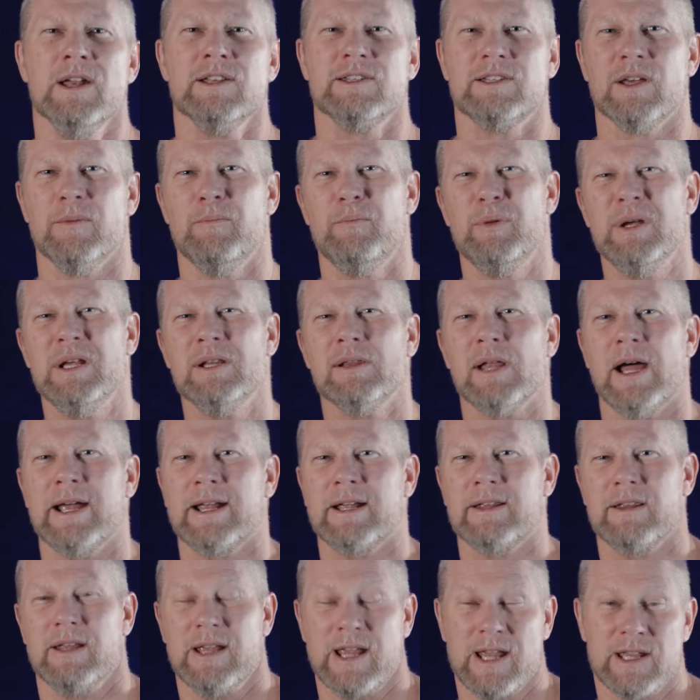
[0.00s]
to be
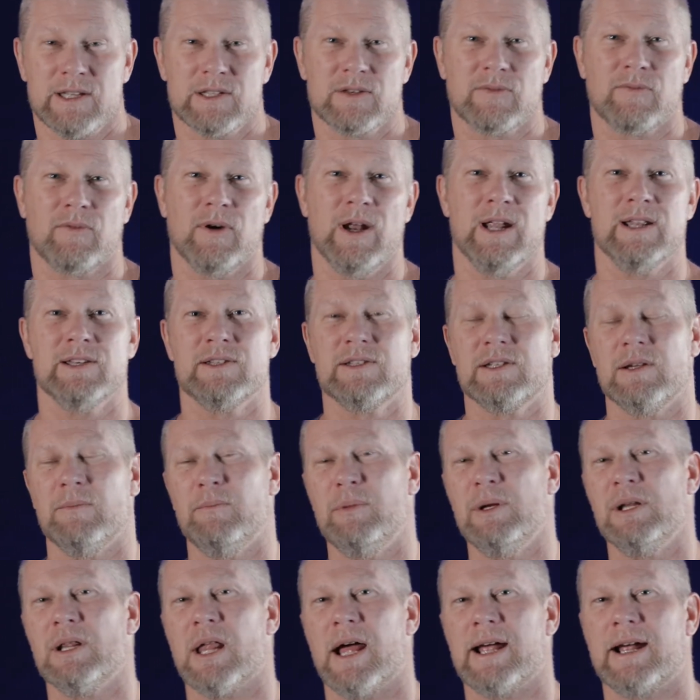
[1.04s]
like his friends, to
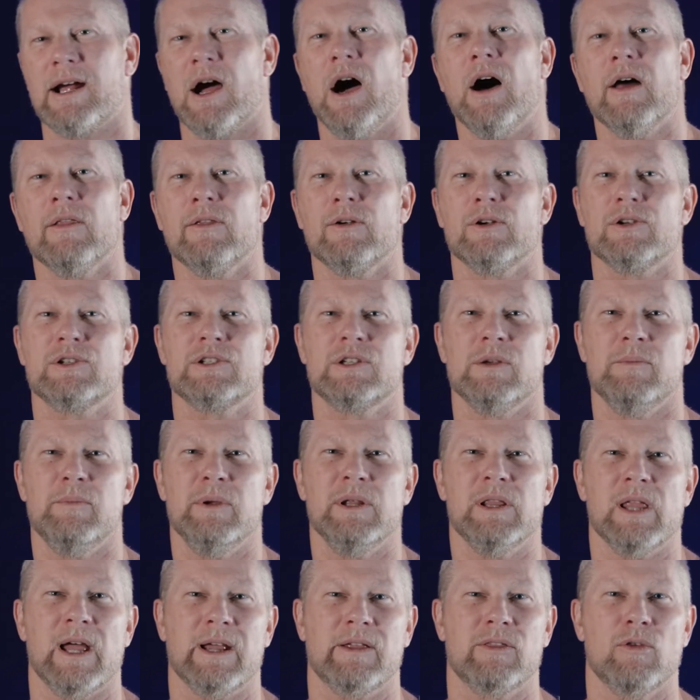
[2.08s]
be like others, to
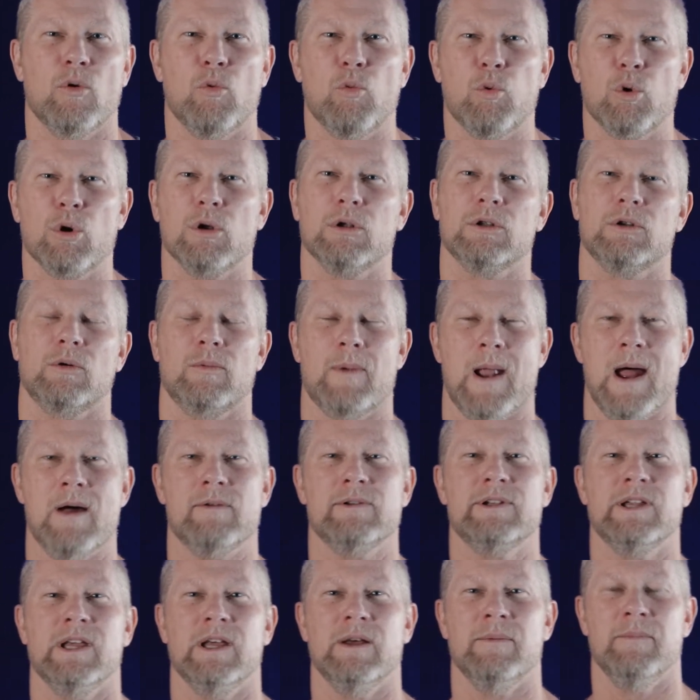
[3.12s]
be like the world
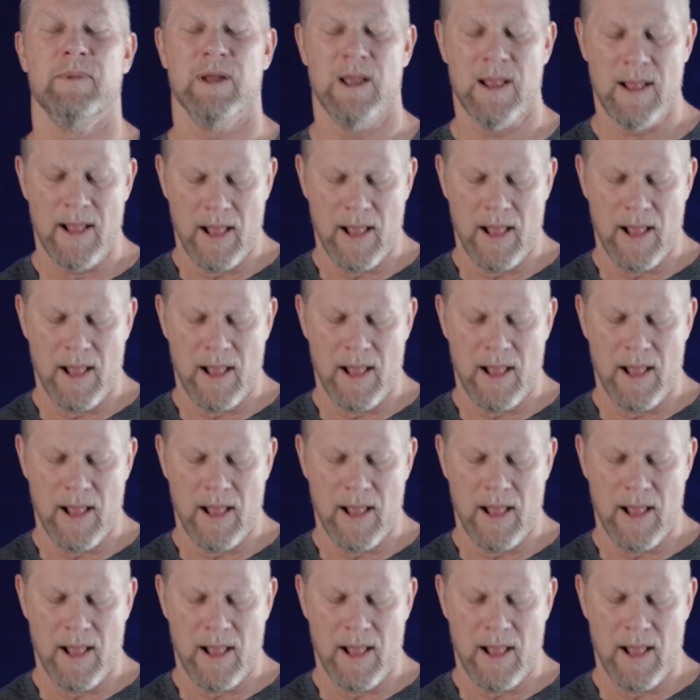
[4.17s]
around him.